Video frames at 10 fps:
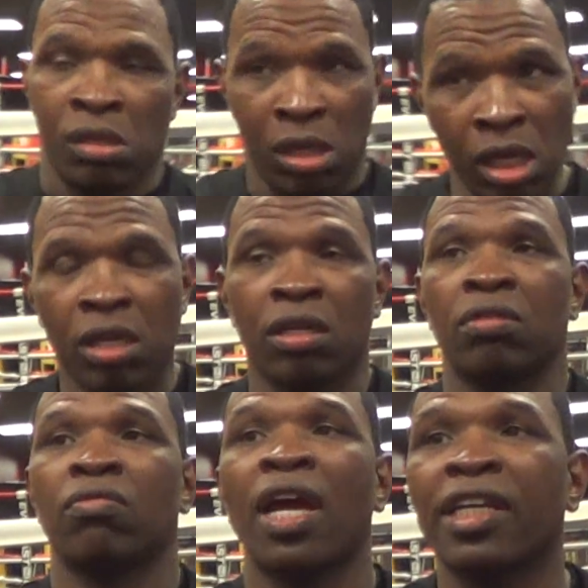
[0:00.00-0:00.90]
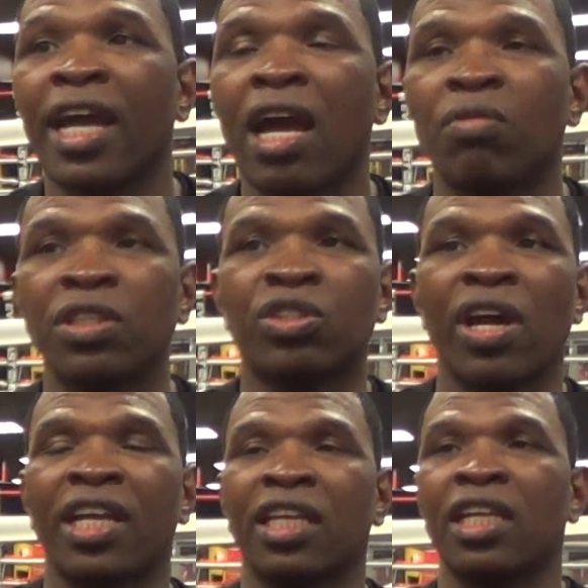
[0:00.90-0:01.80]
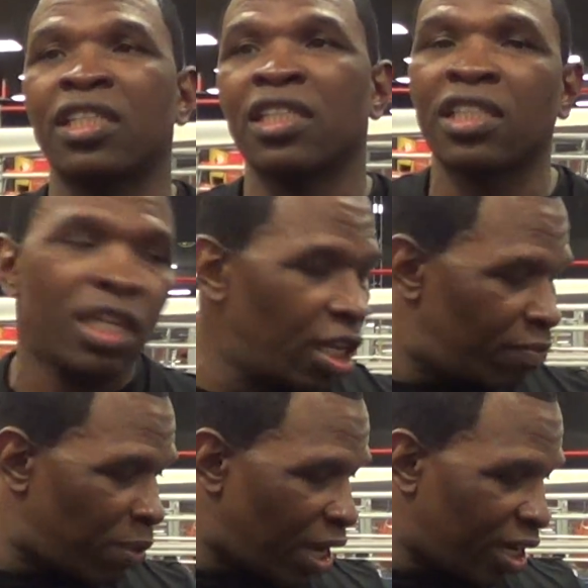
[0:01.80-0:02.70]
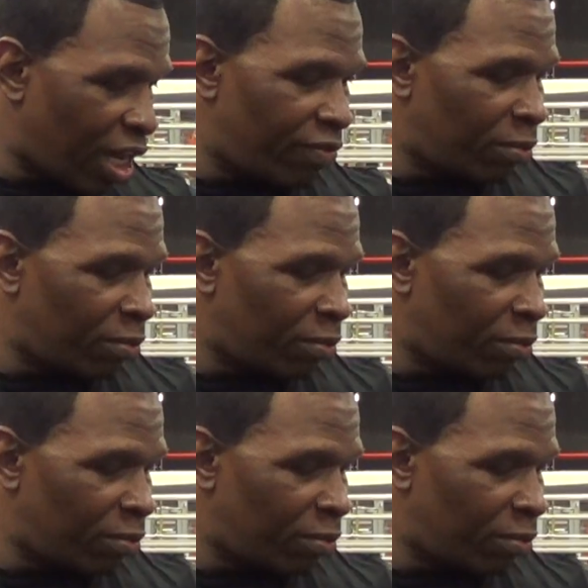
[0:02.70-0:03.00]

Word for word: Huh. Right now, we're trying to get this kid by the name